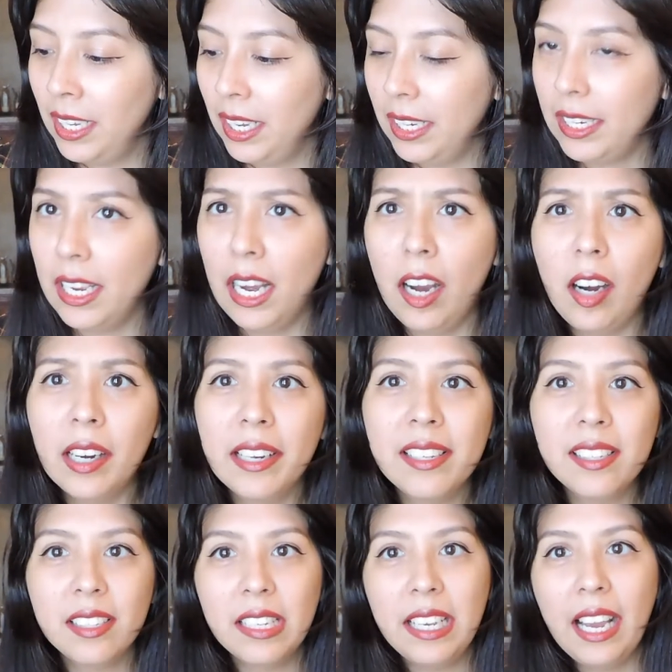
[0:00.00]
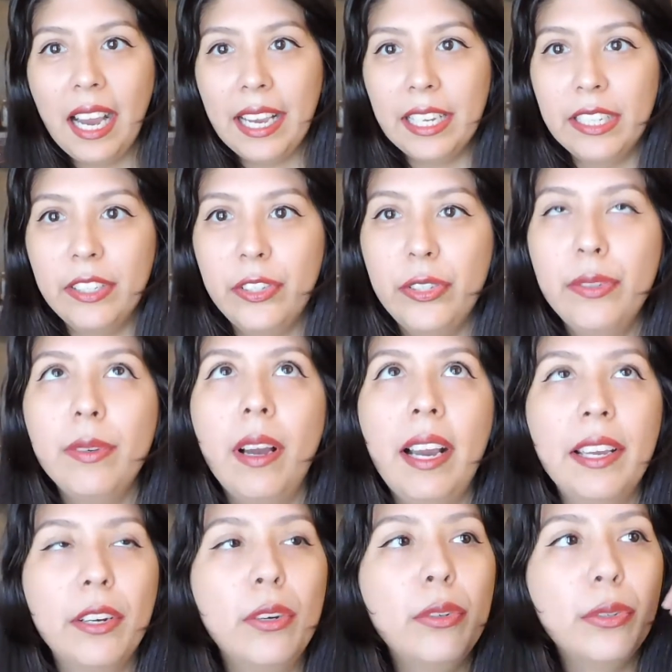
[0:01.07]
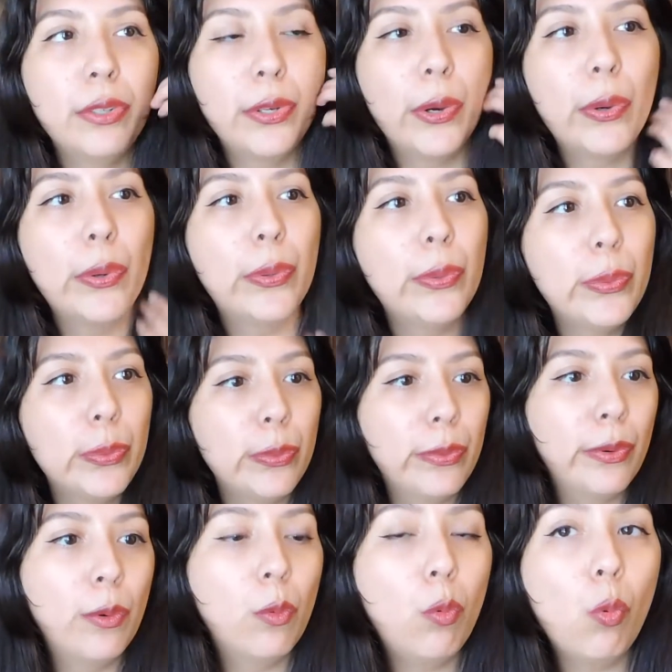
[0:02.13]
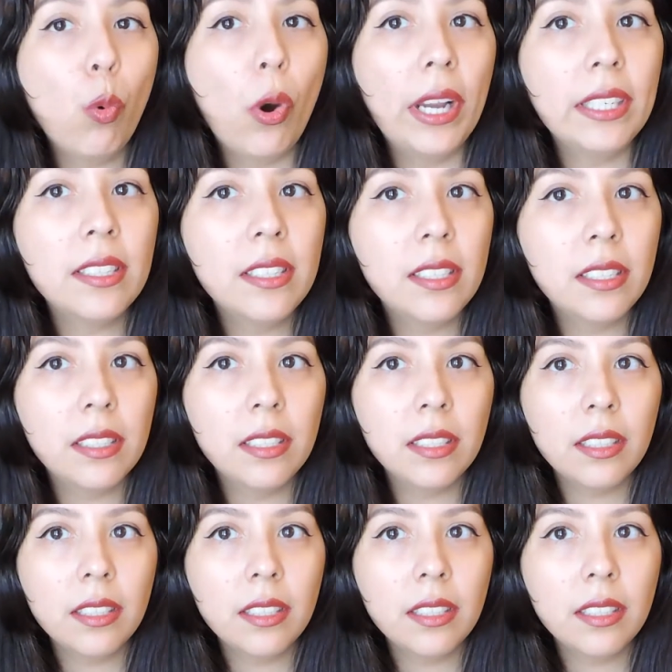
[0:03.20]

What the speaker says: Yeah, honestly, I don't know what